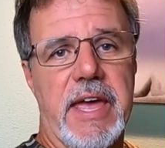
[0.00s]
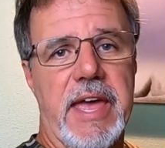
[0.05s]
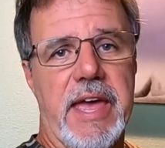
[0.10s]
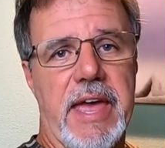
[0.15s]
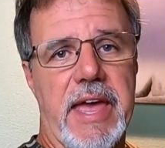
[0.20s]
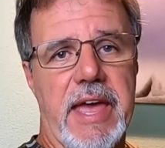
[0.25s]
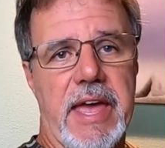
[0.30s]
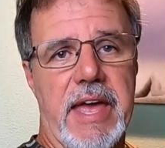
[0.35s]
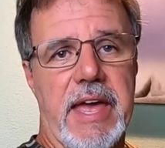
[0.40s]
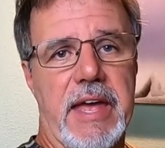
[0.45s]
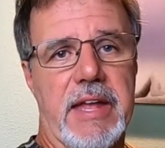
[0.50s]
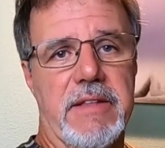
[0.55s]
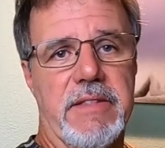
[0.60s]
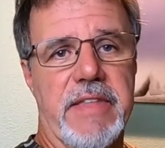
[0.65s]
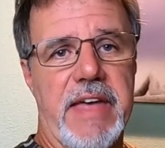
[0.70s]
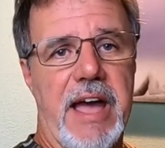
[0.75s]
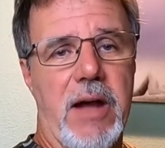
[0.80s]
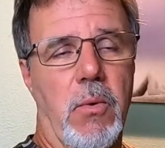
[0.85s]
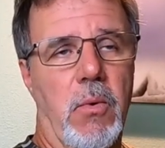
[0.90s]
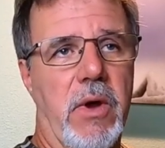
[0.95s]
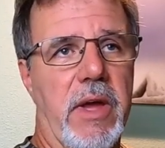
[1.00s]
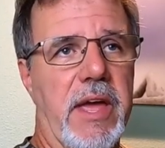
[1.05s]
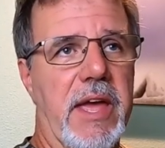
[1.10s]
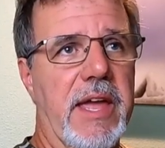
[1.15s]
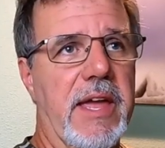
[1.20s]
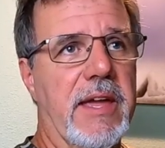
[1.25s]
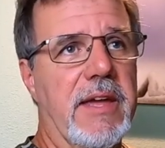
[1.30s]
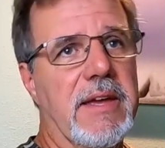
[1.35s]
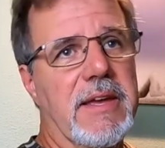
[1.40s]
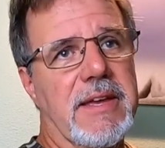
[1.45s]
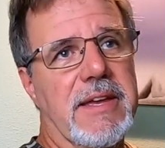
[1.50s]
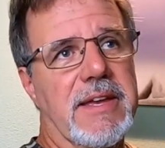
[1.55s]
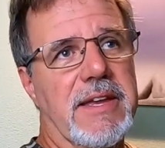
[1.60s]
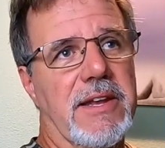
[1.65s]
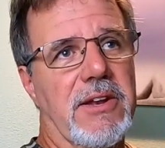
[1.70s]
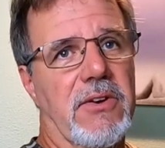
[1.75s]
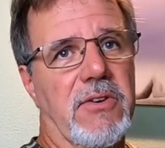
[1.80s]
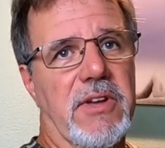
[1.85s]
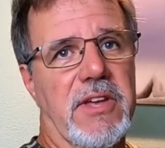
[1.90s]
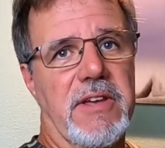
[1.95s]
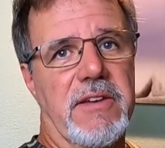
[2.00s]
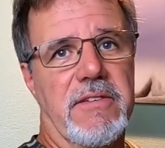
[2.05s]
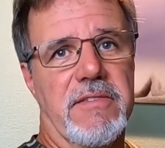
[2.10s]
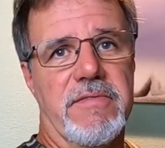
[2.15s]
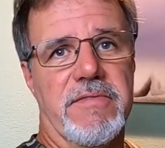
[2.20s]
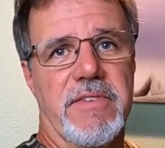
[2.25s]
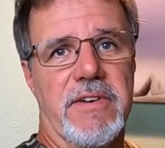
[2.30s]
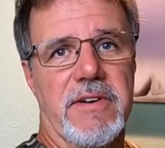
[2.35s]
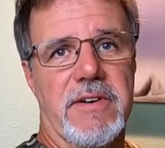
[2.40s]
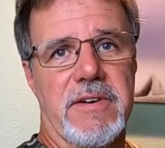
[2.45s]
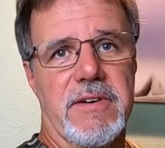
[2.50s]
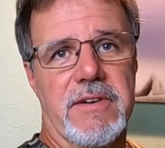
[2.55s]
and that way, you know, give